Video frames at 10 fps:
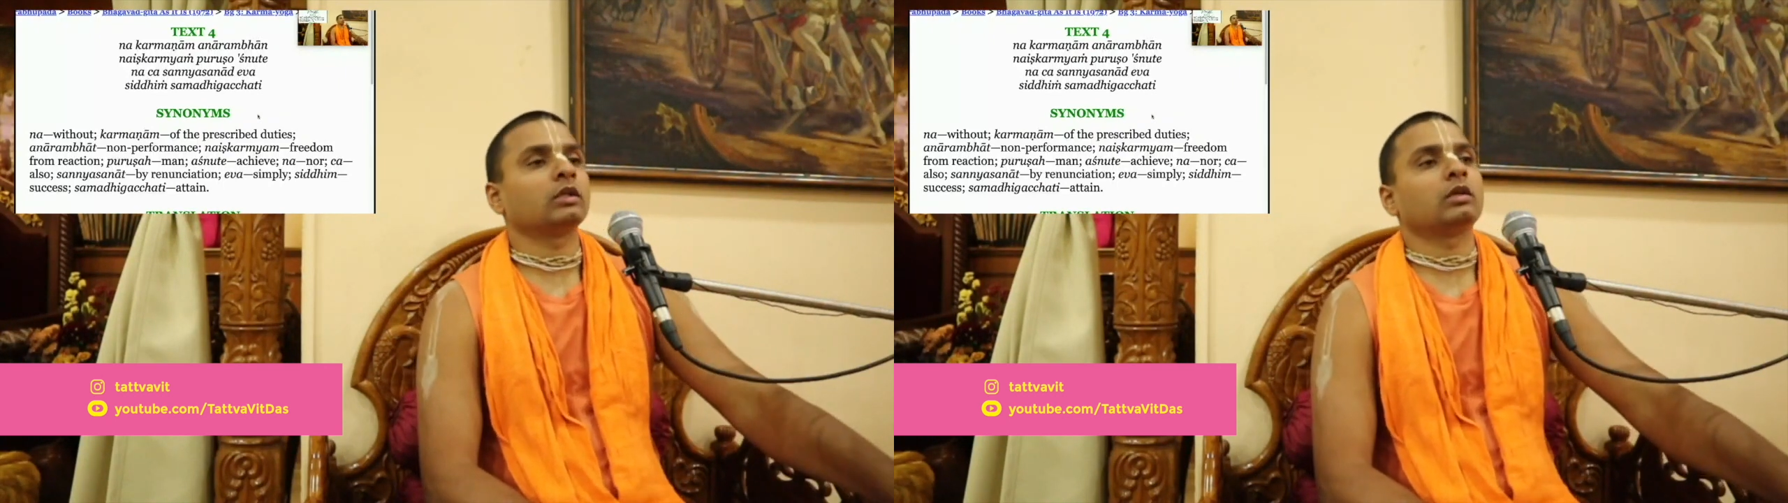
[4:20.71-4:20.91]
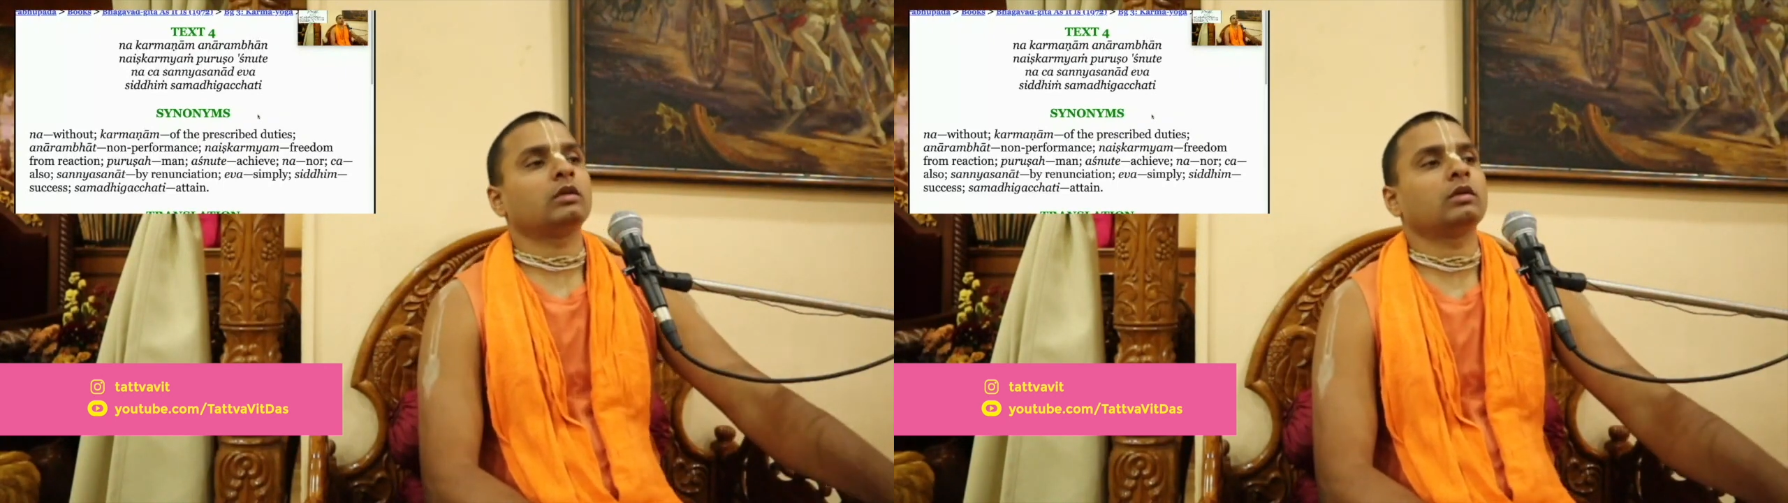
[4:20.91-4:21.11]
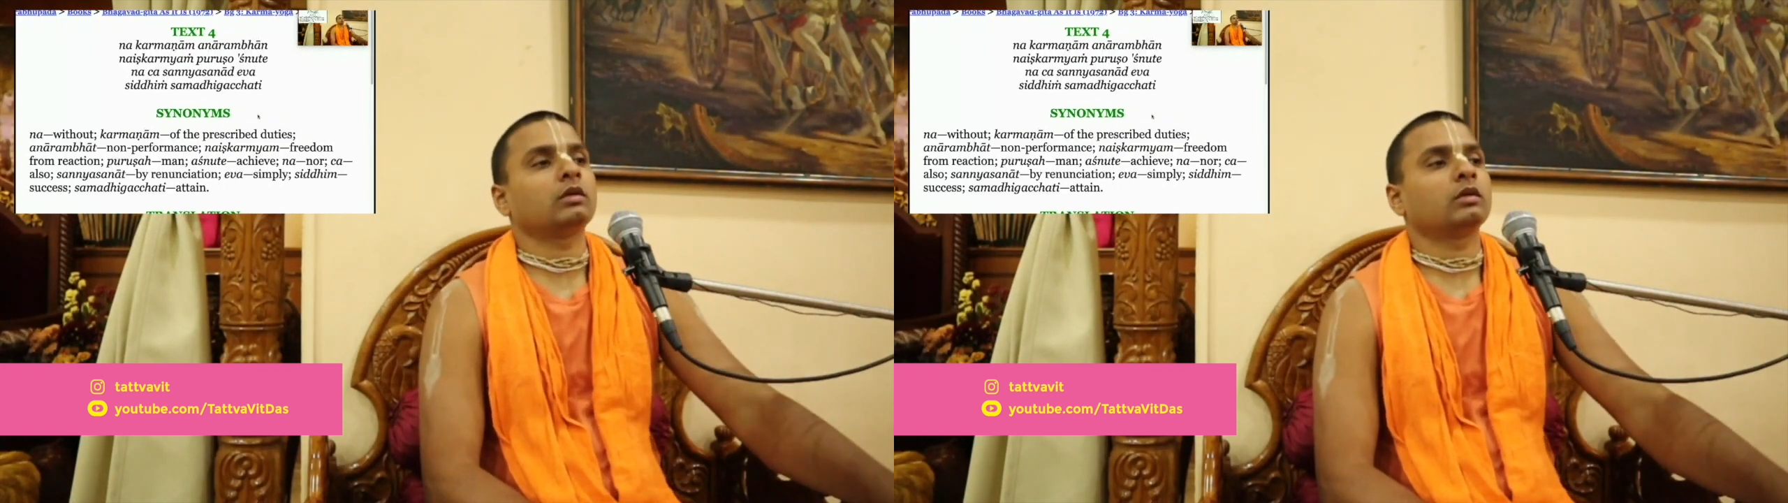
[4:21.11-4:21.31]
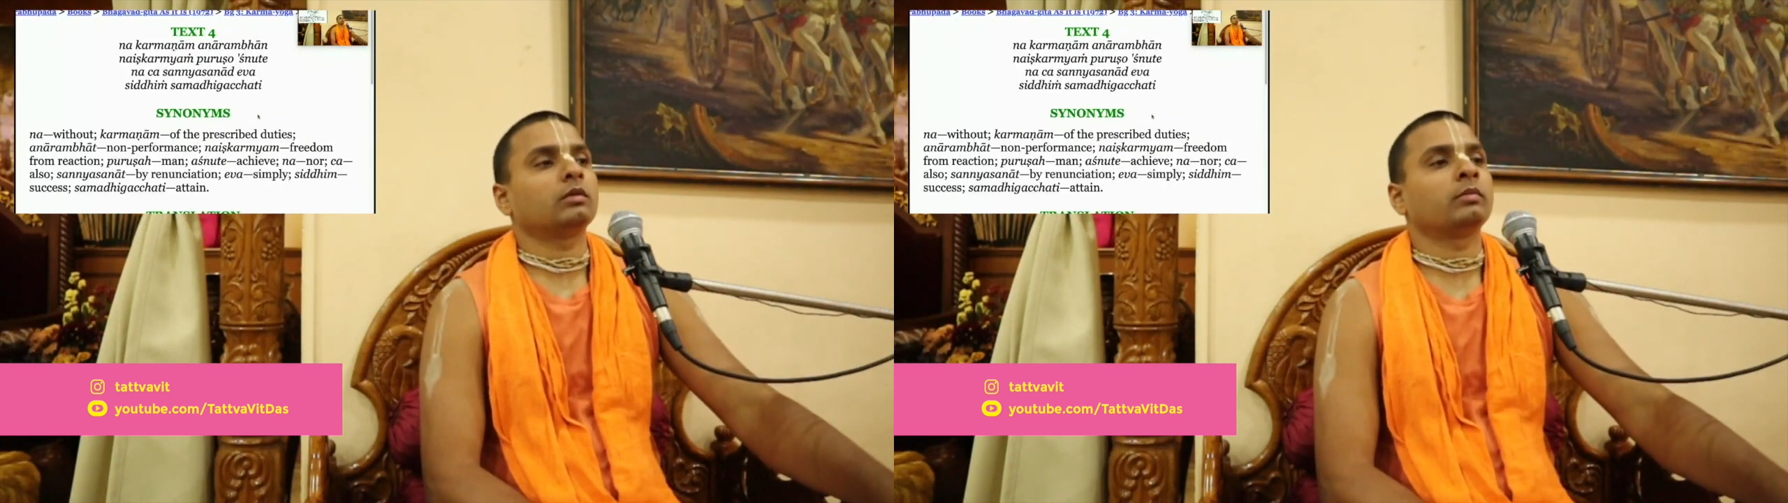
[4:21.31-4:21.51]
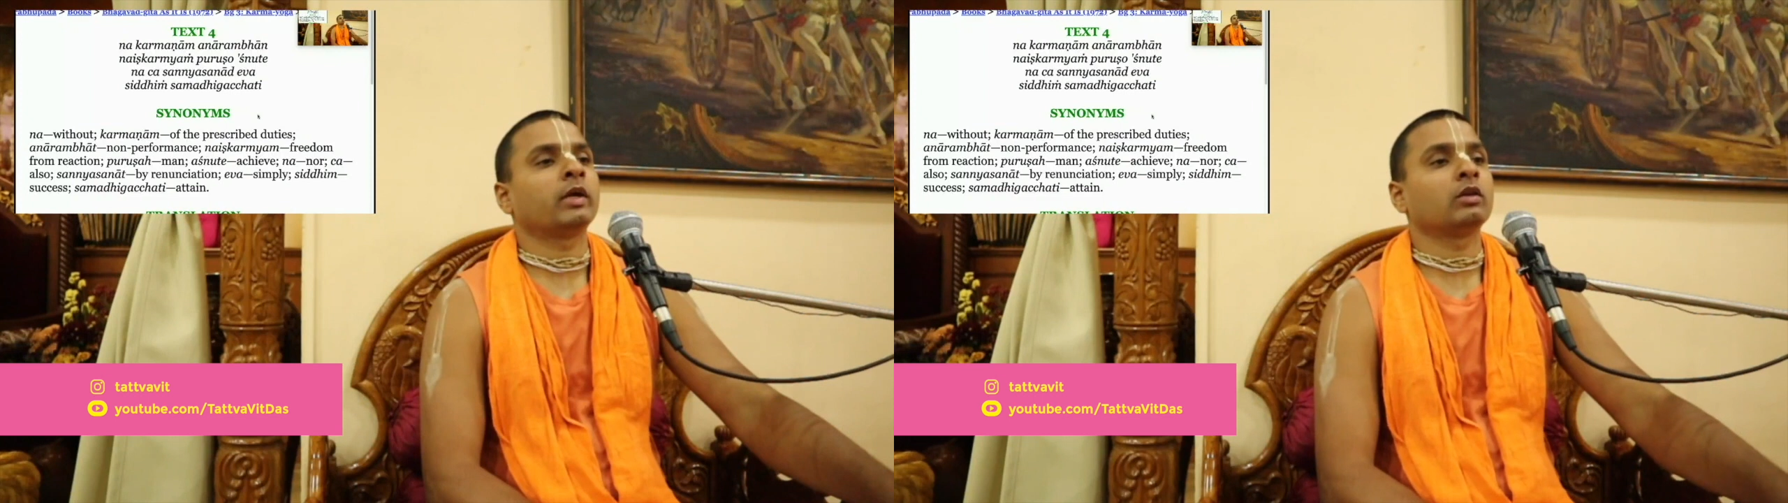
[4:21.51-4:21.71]
other
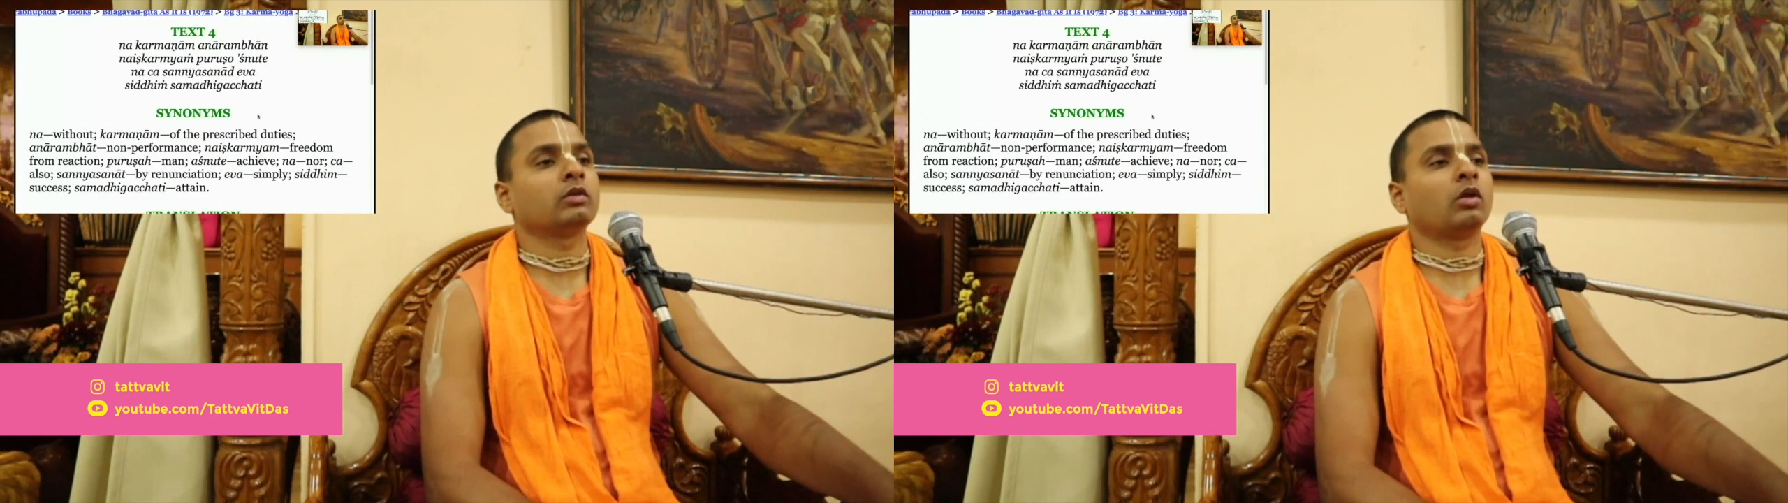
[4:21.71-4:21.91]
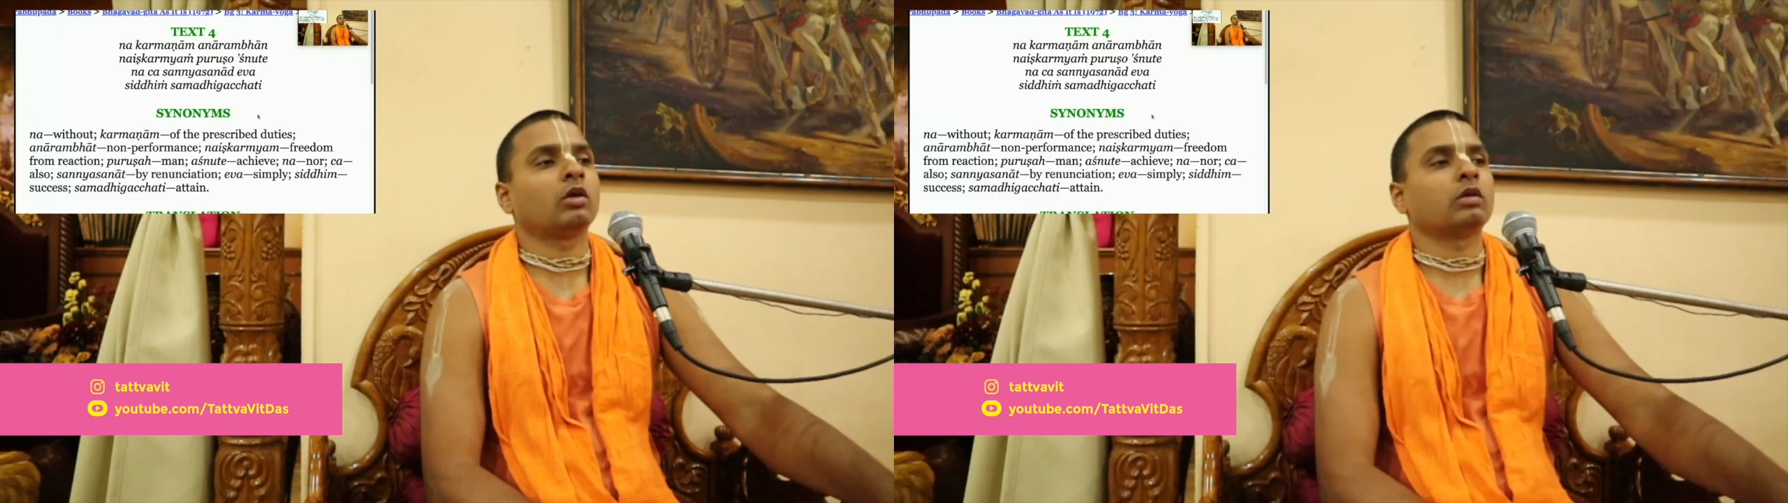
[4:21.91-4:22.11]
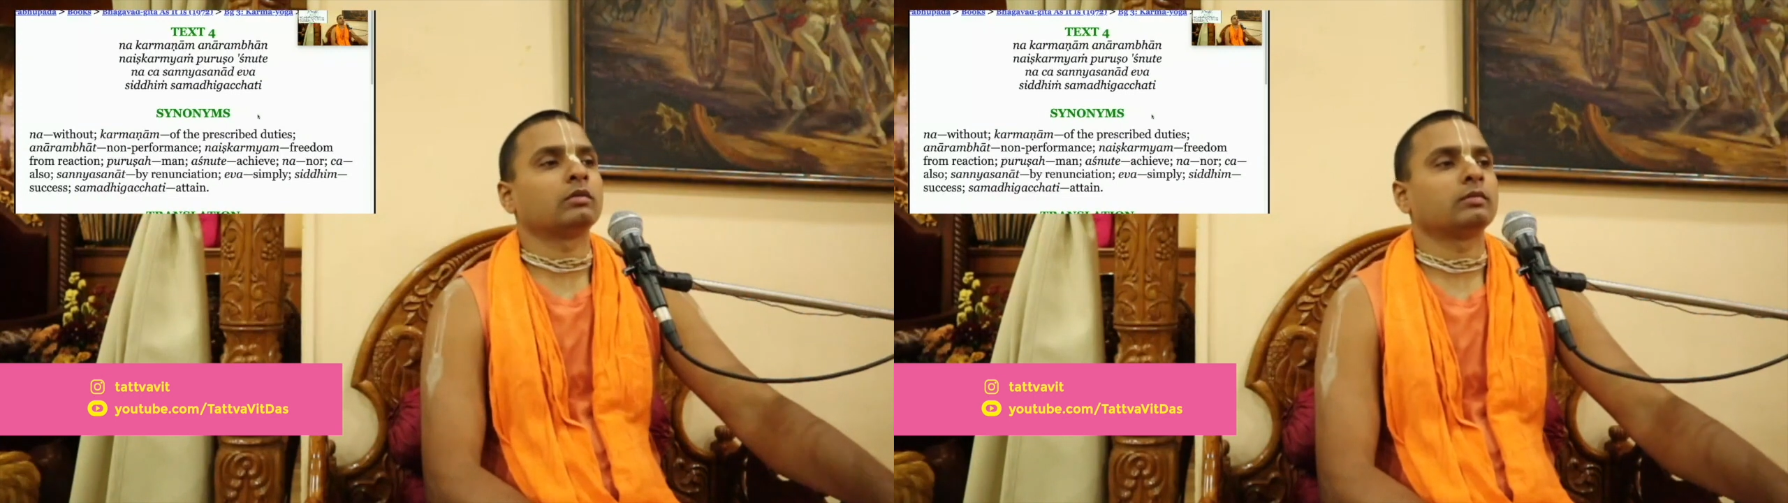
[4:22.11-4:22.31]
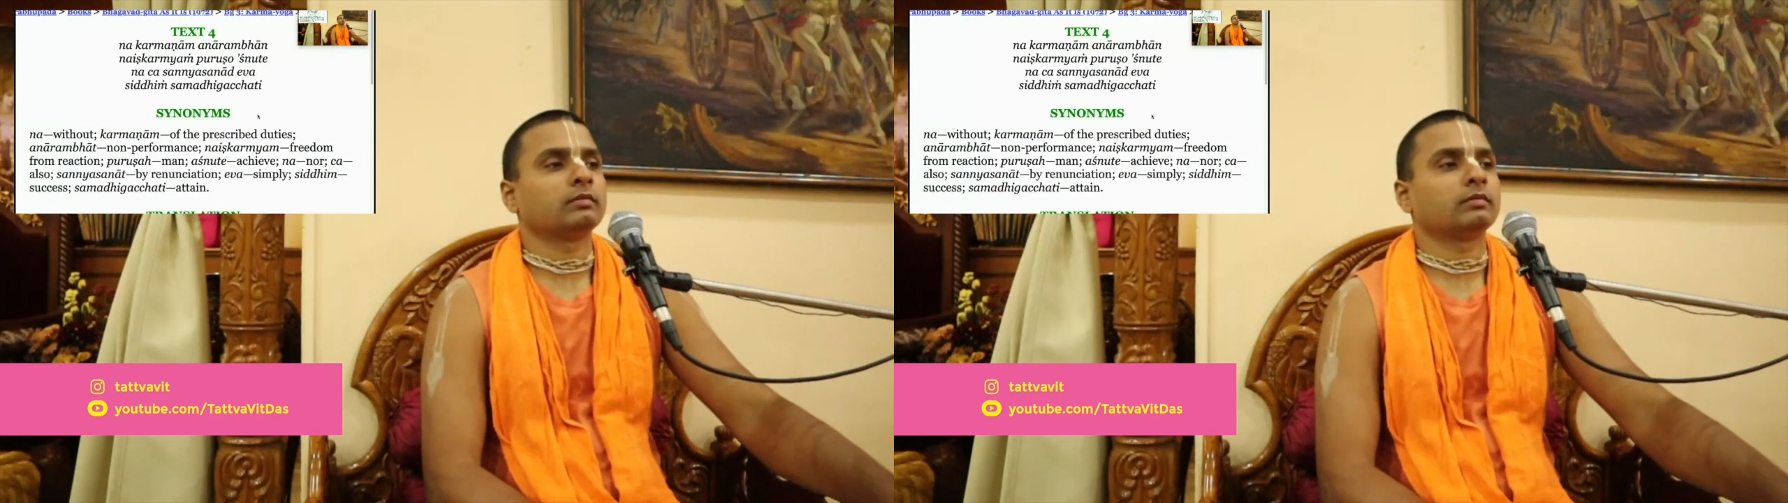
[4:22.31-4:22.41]
pray to the Lord.